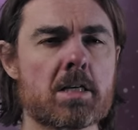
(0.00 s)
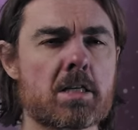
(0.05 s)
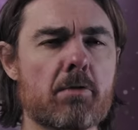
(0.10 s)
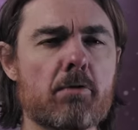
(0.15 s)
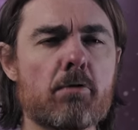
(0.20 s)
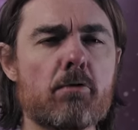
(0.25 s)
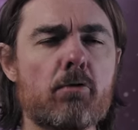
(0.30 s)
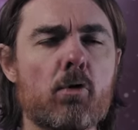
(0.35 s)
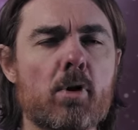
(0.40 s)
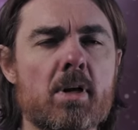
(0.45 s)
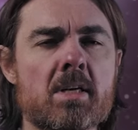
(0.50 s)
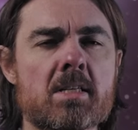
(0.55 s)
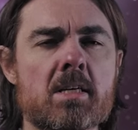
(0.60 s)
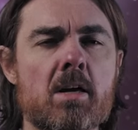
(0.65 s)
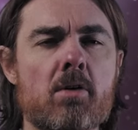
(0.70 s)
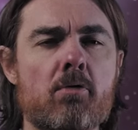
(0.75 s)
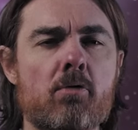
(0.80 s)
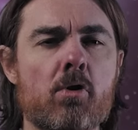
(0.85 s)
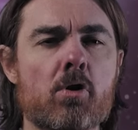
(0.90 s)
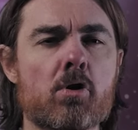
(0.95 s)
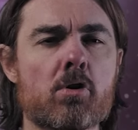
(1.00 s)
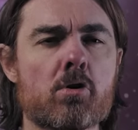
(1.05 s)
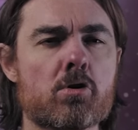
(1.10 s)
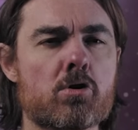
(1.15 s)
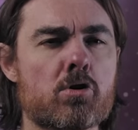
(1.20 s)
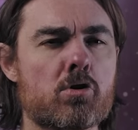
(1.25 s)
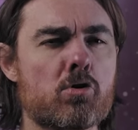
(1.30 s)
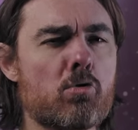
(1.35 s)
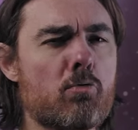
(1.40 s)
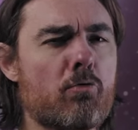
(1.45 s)

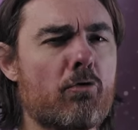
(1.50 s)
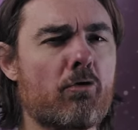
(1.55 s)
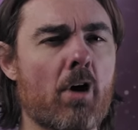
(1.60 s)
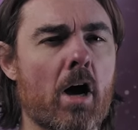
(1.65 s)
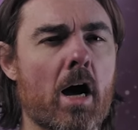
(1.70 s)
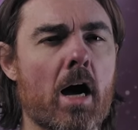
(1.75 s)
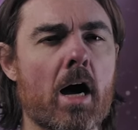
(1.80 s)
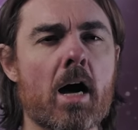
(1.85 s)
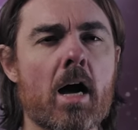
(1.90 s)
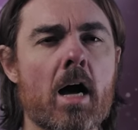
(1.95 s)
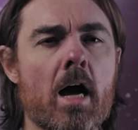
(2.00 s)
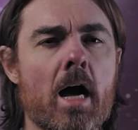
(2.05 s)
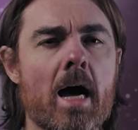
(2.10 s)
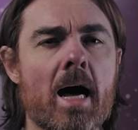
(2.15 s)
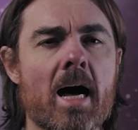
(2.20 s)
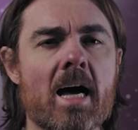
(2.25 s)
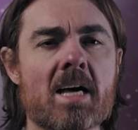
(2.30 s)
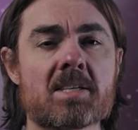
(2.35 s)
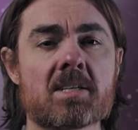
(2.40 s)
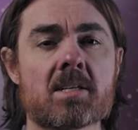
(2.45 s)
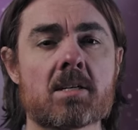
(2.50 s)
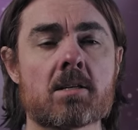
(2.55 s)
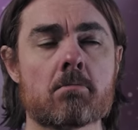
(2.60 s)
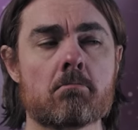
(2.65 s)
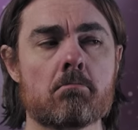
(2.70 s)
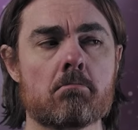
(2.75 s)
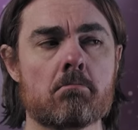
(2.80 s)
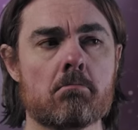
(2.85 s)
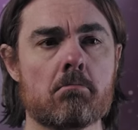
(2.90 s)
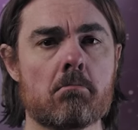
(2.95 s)
747 Tufa
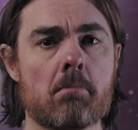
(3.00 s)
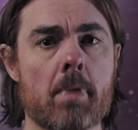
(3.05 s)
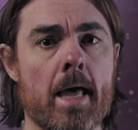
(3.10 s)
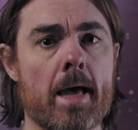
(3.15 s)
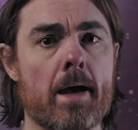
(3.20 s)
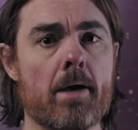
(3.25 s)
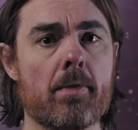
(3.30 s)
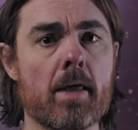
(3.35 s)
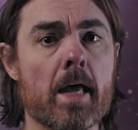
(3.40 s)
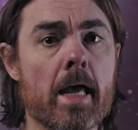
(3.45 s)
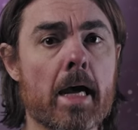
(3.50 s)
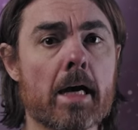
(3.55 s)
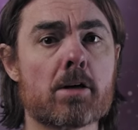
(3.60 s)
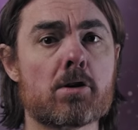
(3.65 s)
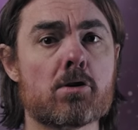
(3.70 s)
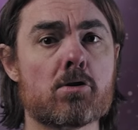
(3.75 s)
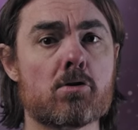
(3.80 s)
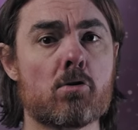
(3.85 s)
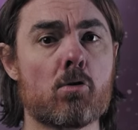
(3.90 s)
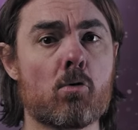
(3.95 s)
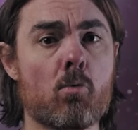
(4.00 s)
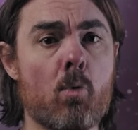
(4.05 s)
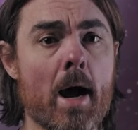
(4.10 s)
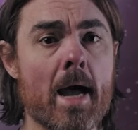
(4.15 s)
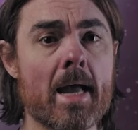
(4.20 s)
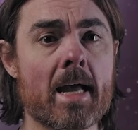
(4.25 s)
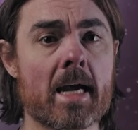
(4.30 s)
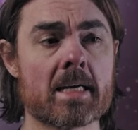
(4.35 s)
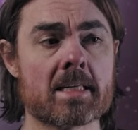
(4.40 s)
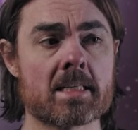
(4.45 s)
asks, how the heck do you
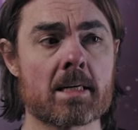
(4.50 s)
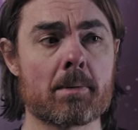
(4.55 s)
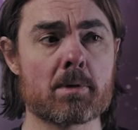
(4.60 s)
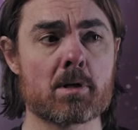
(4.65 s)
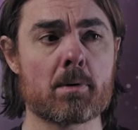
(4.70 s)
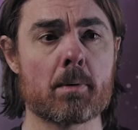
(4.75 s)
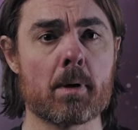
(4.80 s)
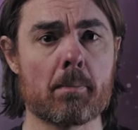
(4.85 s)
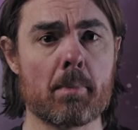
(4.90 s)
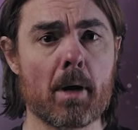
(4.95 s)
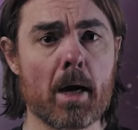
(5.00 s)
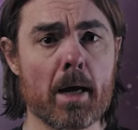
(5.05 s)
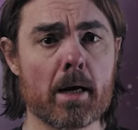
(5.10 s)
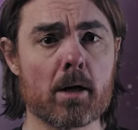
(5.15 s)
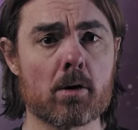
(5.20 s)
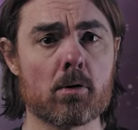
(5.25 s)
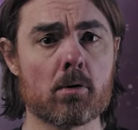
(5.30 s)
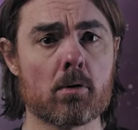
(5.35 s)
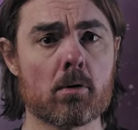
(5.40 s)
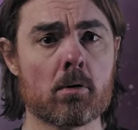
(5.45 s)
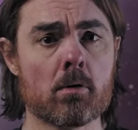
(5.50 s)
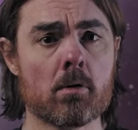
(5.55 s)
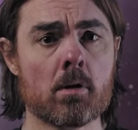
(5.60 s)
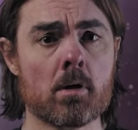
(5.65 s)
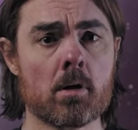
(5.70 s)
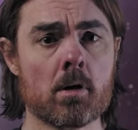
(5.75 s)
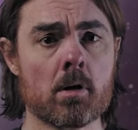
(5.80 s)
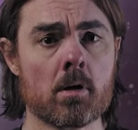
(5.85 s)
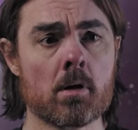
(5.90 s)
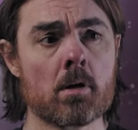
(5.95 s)
weigh a subatomic
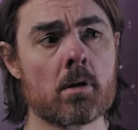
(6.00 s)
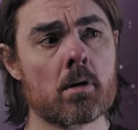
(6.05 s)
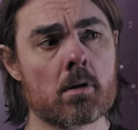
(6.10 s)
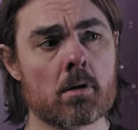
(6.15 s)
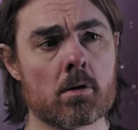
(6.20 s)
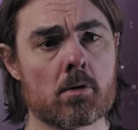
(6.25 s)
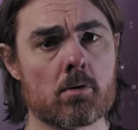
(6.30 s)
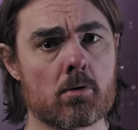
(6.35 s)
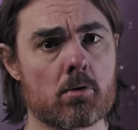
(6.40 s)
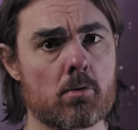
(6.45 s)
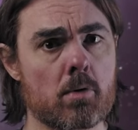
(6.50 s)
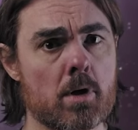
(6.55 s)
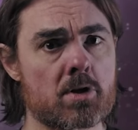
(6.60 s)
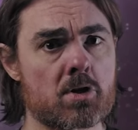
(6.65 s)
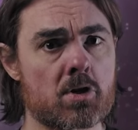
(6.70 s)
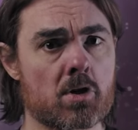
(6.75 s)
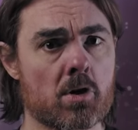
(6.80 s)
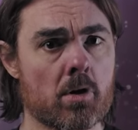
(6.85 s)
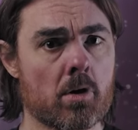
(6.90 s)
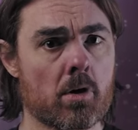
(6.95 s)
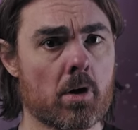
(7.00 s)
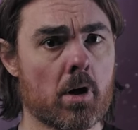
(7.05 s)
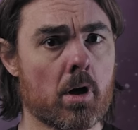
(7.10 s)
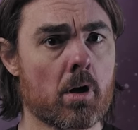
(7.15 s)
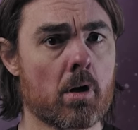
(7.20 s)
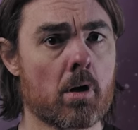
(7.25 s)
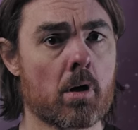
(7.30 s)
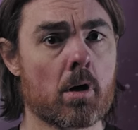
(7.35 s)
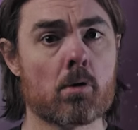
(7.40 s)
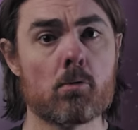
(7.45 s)
particle? Good question.
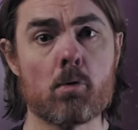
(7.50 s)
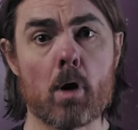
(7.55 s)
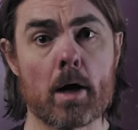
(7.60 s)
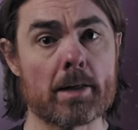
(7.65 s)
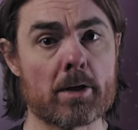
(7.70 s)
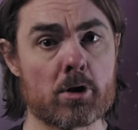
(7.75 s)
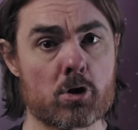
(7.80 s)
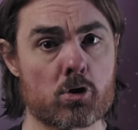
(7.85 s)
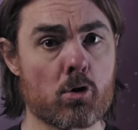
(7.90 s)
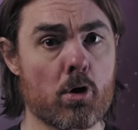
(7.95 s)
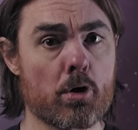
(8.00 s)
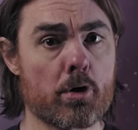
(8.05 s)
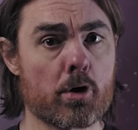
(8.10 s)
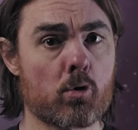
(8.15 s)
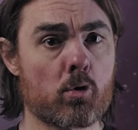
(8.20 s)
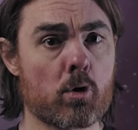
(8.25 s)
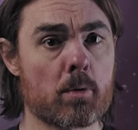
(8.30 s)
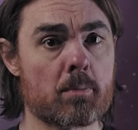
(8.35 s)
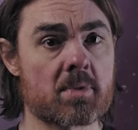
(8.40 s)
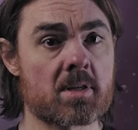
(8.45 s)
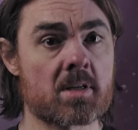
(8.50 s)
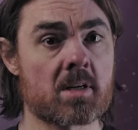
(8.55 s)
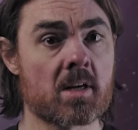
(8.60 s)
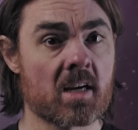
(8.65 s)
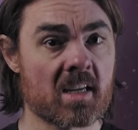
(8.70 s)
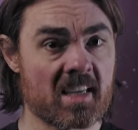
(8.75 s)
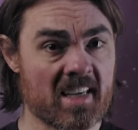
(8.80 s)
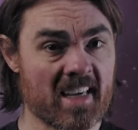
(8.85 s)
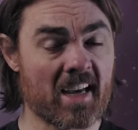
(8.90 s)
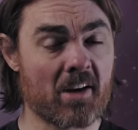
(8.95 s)
Riley Schroeder
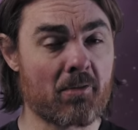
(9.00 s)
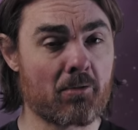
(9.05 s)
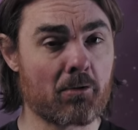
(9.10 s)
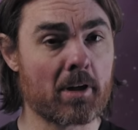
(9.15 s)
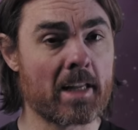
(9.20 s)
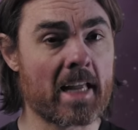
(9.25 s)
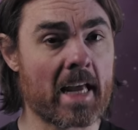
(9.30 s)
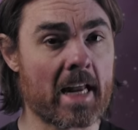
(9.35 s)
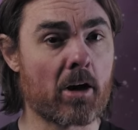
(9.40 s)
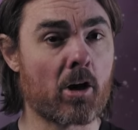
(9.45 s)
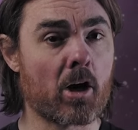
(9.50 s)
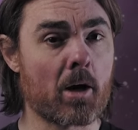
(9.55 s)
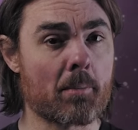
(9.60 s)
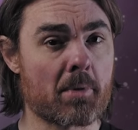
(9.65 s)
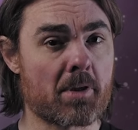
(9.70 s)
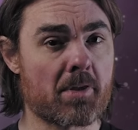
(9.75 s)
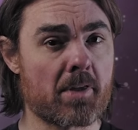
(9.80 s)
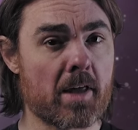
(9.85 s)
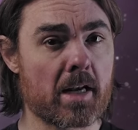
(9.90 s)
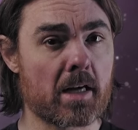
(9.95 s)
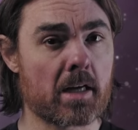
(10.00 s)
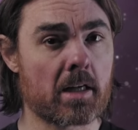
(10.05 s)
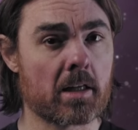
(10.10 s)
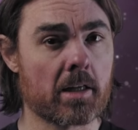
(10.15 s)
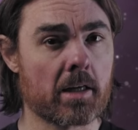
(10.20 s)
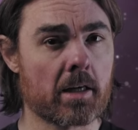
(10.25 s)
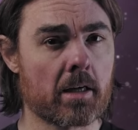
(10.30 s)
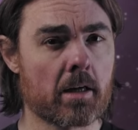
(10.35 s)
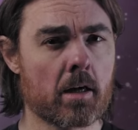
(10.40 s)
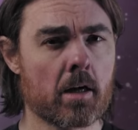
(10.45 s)
quips carefully and
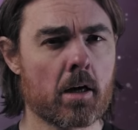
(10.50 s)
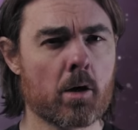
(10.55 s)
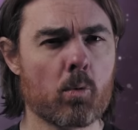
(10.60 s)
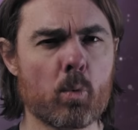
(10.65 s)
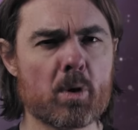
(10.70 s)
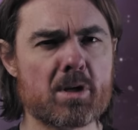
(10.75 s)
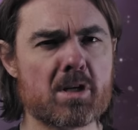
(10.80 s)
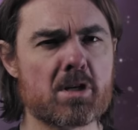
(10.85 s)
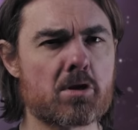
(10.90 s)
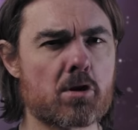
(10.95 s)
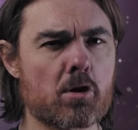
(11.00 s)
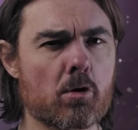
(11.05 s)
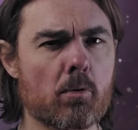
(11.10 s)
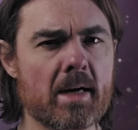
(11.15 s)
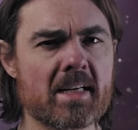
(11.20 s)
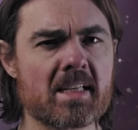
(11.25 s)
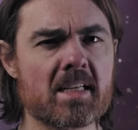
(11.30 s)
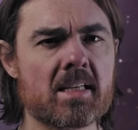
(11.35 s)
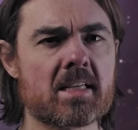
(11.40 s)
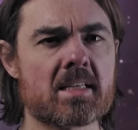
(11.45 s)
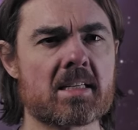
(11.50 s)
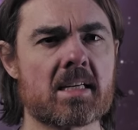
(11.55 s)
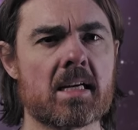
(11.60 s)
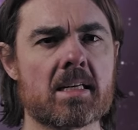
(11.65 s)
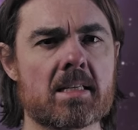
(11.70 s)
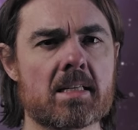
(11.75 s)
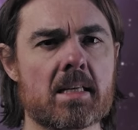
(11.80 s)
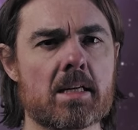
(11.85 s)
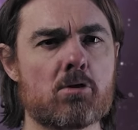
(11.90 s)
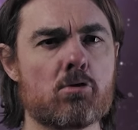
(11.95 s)
hypothetically, which is correct in the
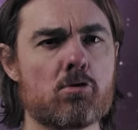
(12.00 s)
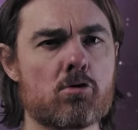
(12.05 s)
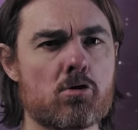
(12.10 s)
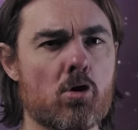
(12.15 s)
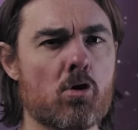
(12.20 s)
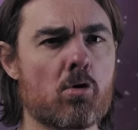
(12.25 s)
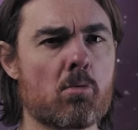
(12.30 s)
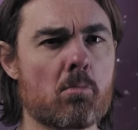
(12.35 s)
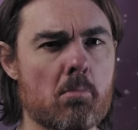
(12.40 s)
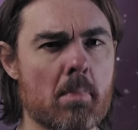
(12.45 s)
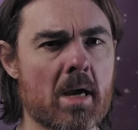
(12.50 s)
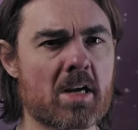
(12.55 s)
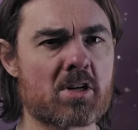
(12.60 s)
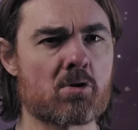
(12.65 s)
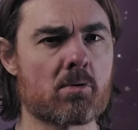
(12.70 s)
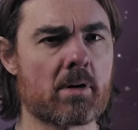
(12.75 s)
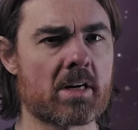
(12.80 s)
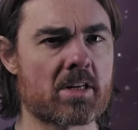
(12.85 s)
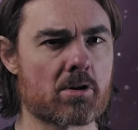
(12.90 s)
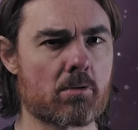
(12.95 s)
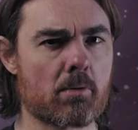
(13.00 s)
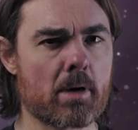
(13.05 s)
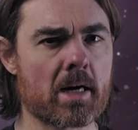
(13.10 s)
sense that you don't measure it